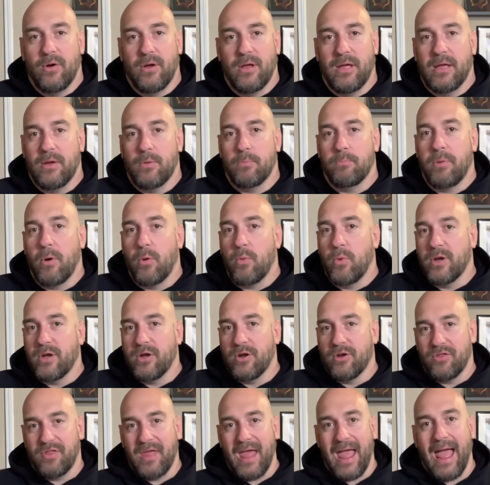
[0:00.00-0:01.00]
but when
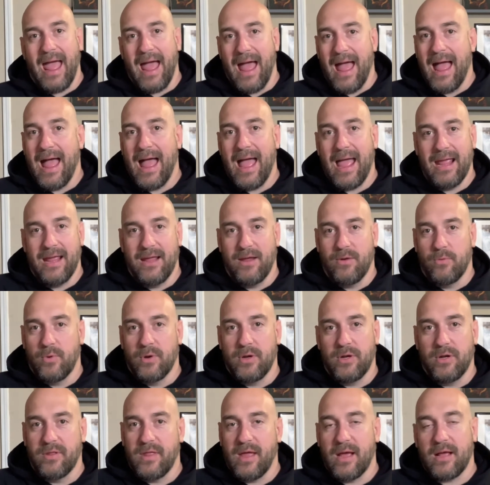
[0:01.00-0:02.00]
you're that high,
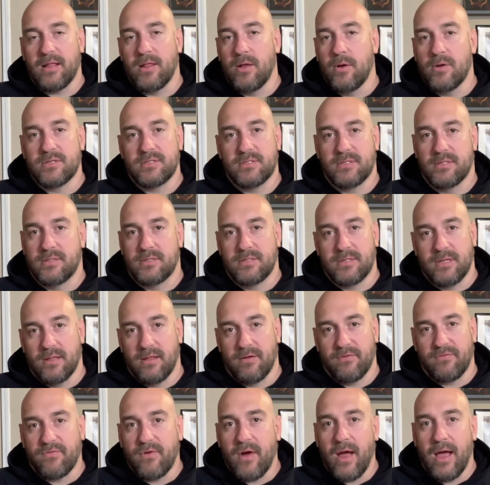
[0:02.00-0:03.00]
when you're that close to
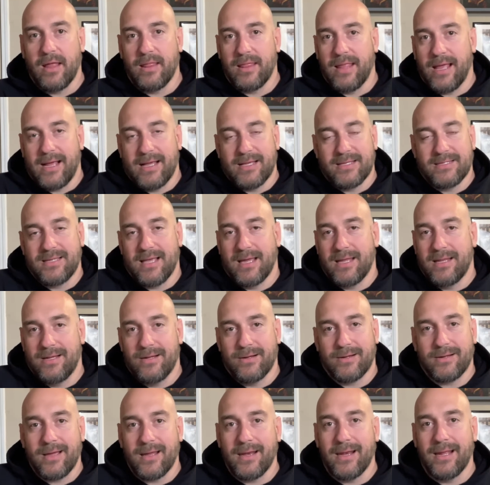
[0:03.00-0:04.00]
the front, like I said,
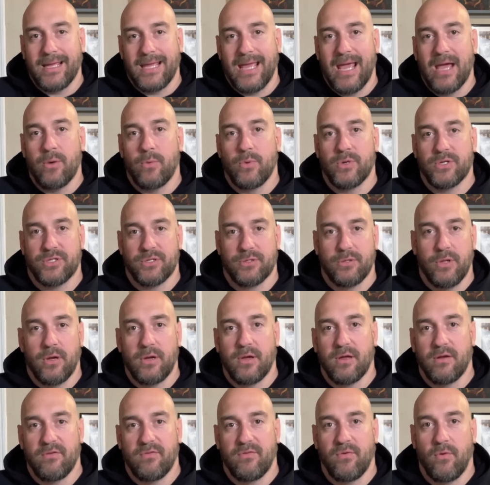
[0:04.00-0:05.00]
you're going to get what you're
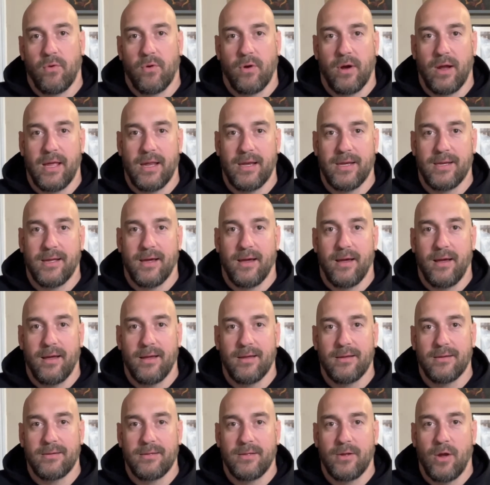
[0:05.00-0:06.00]
looking for. And,
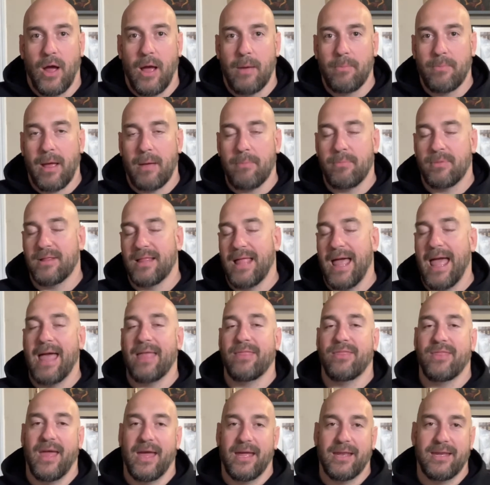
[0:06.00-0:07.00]
I'm
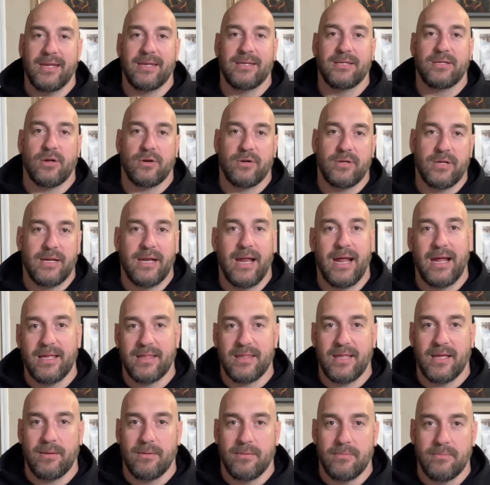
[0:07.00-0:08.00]
glad that it didn't turn into
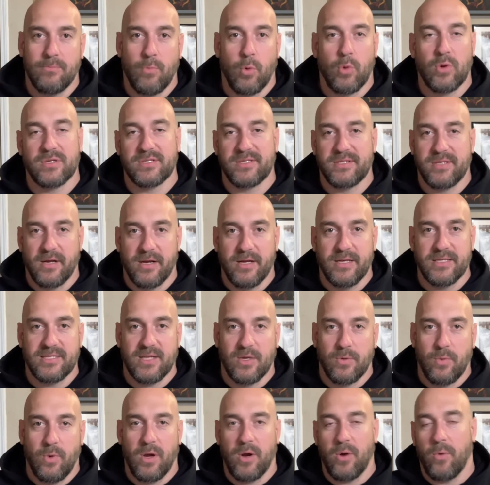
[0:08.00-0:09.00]
anything more serious
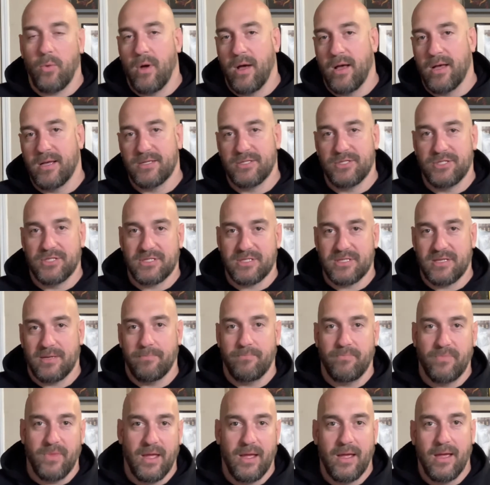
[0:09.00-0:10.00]
than what it was, just
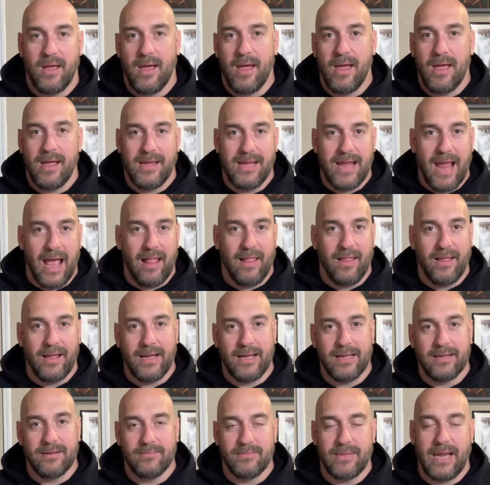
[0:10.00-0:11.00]
some
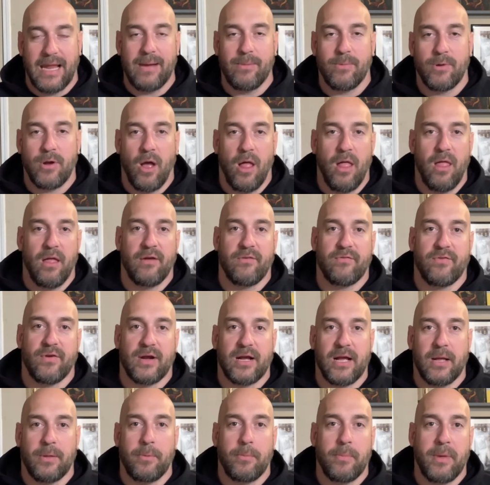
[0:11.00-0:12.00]
yelling and name calling for a
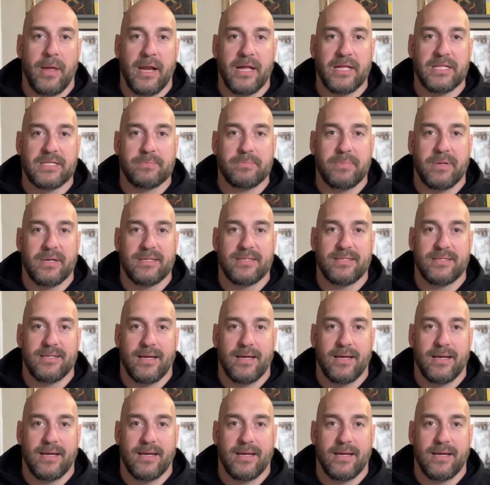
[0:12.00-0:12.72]
couple of minutes. But,